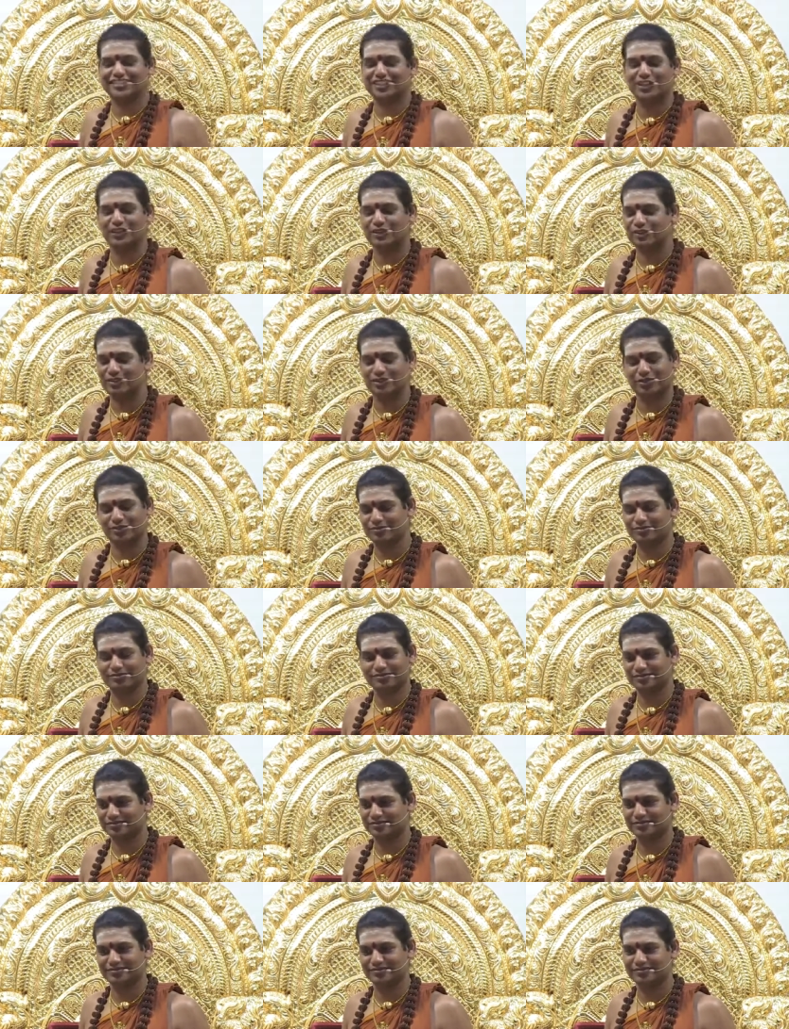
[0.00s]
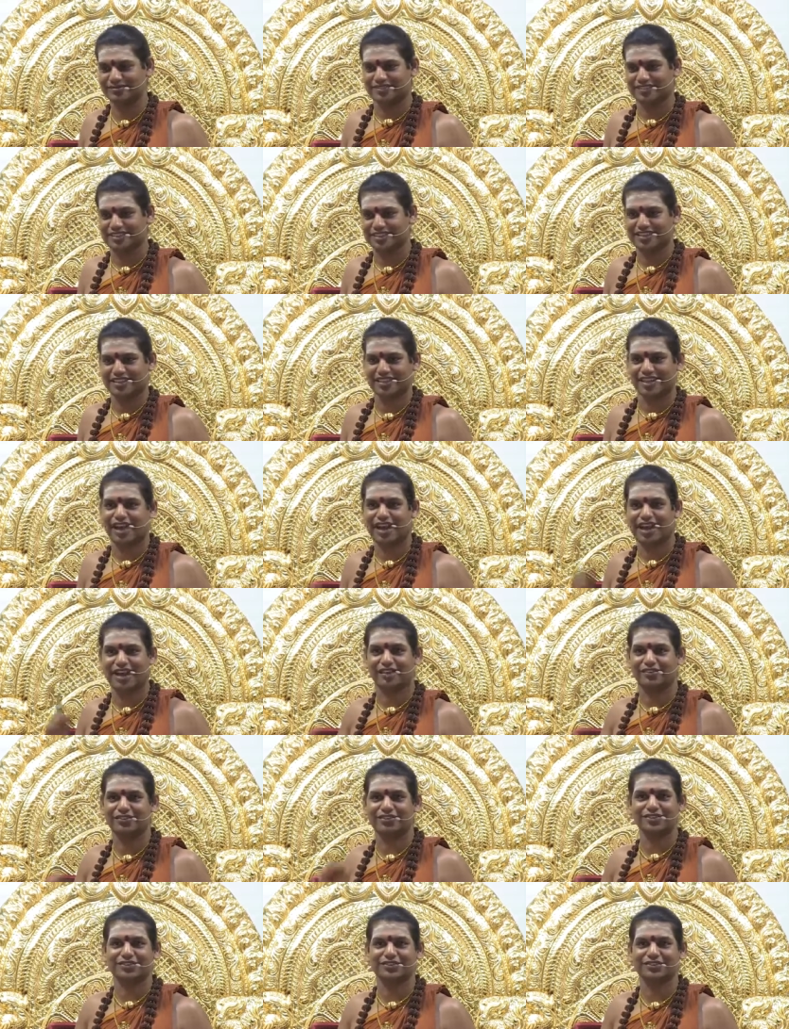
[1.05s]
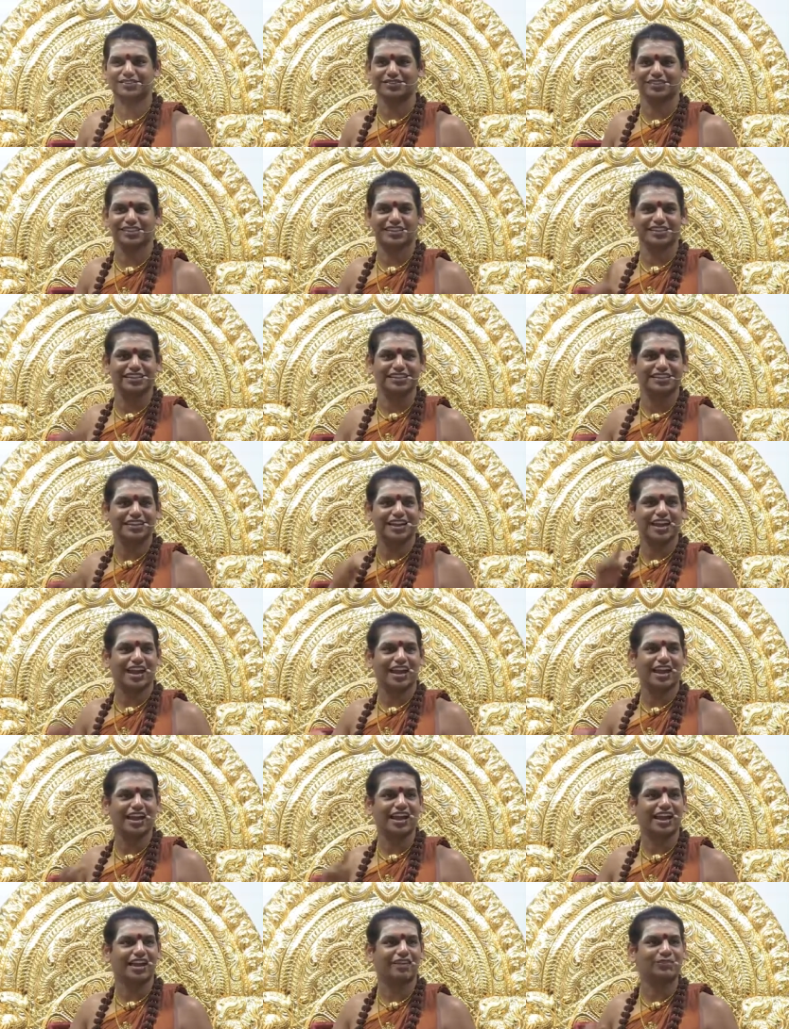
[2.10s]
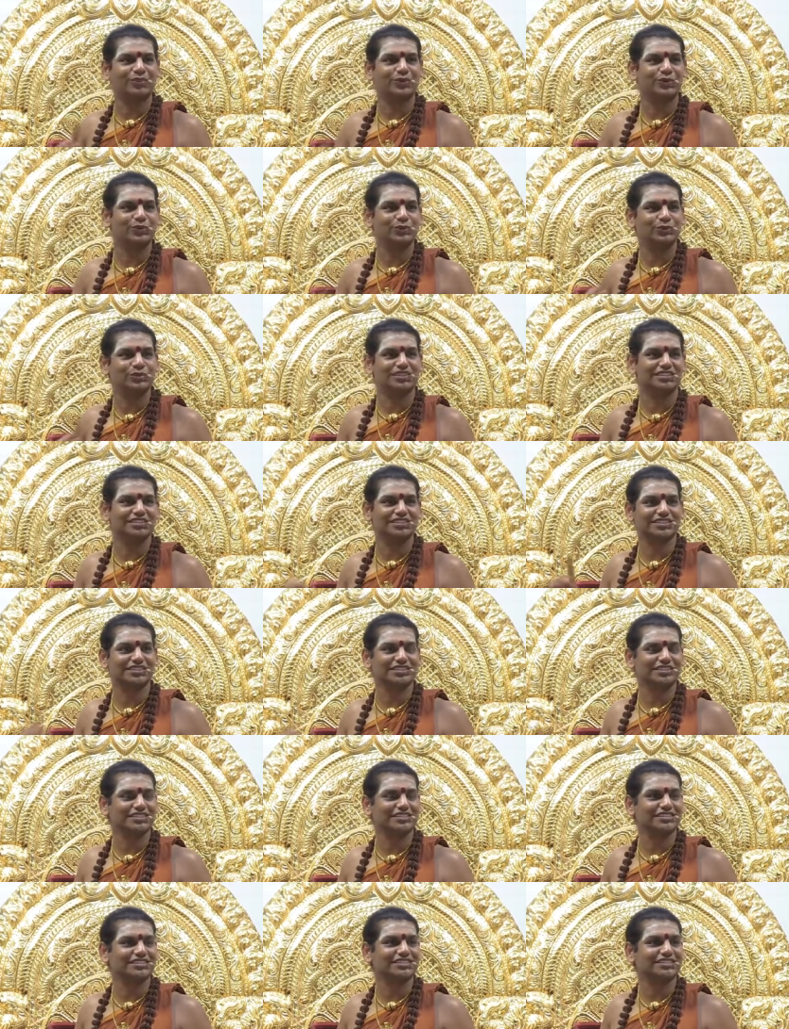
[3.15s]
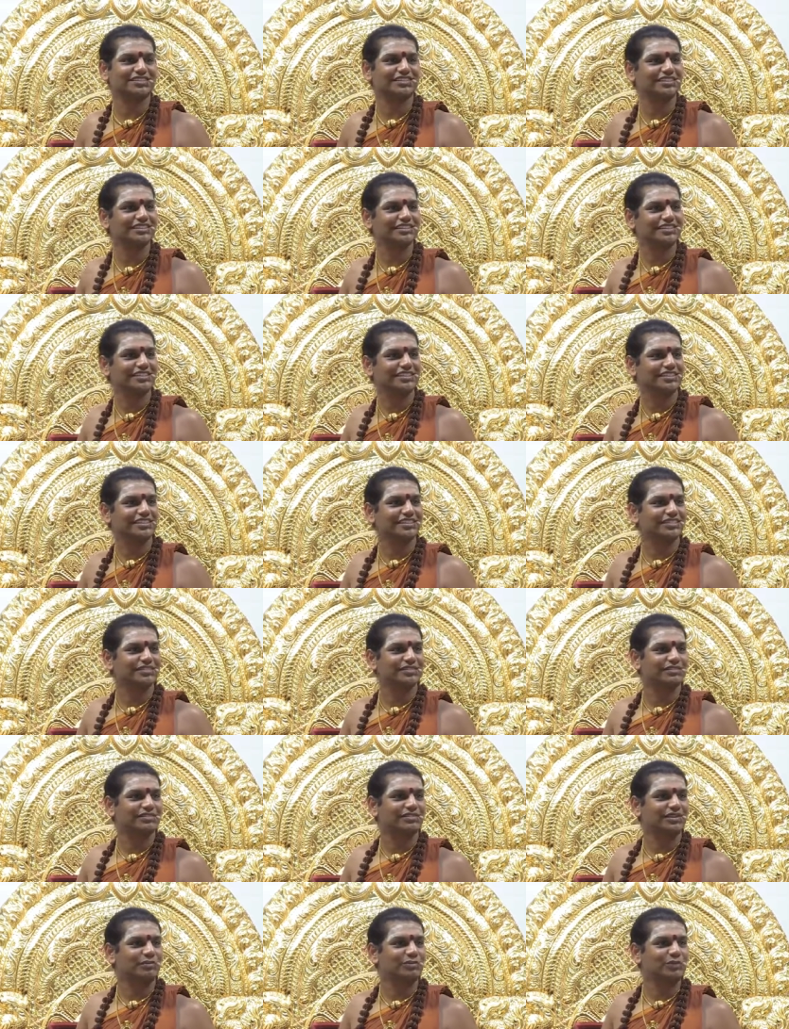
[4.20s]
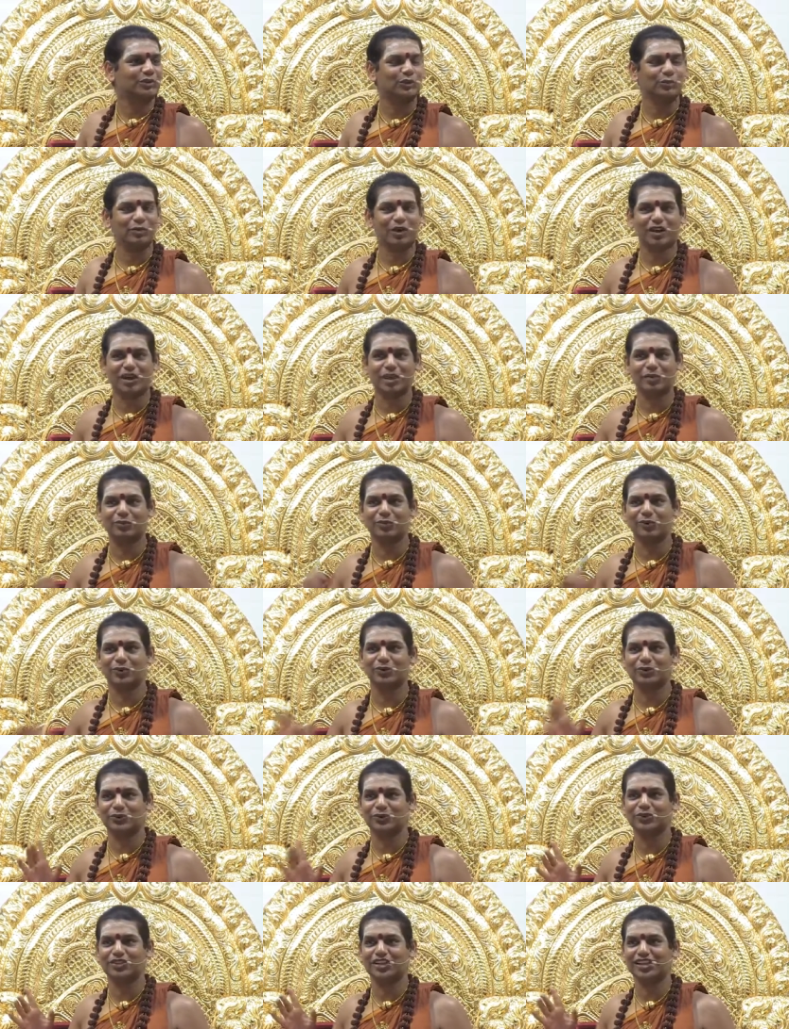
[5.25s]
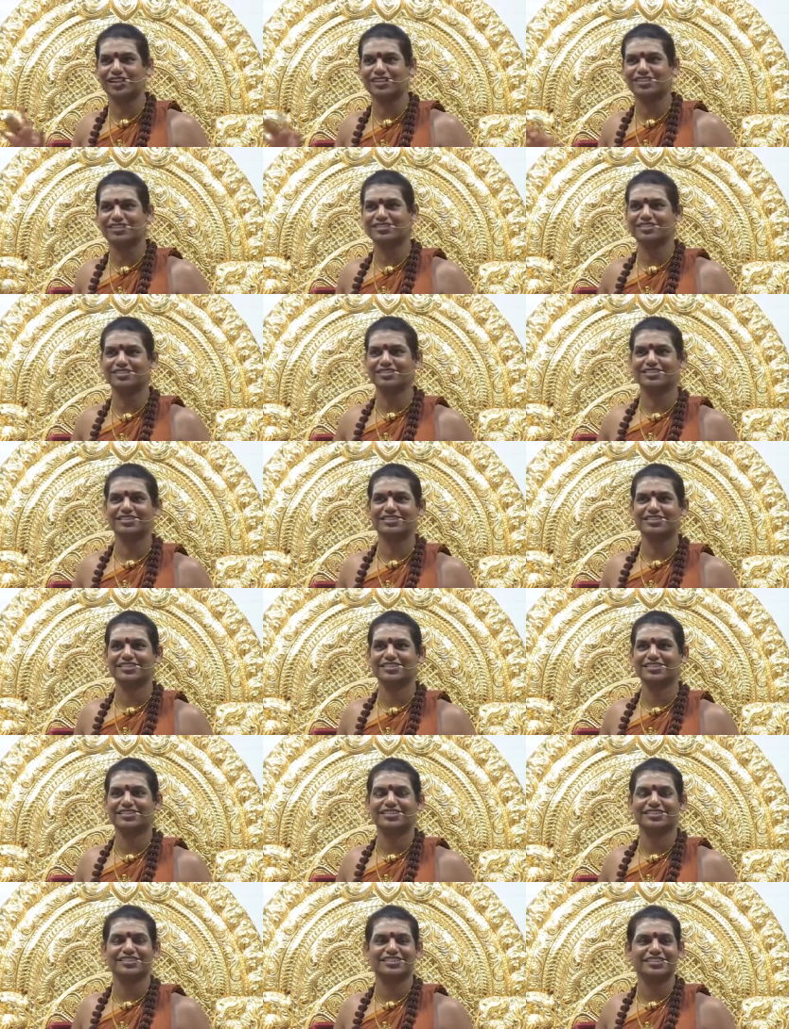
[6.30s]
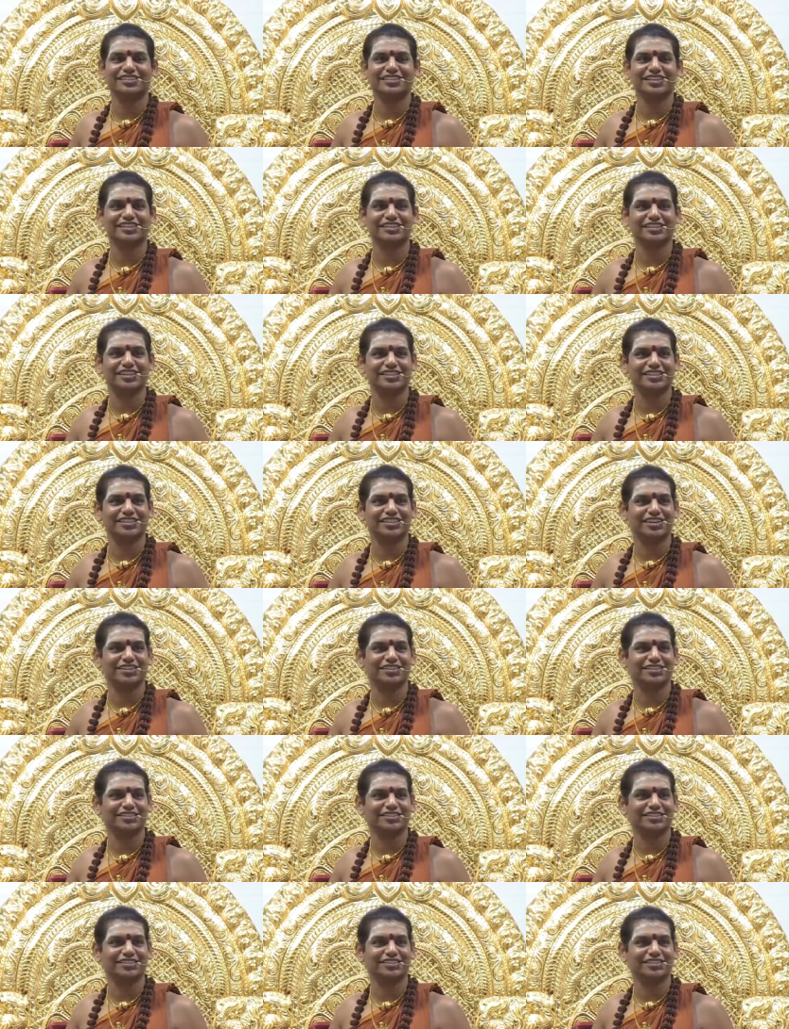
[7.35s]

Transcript: no i have to i have to do this from tomorrow i am going to do the nithya dhyana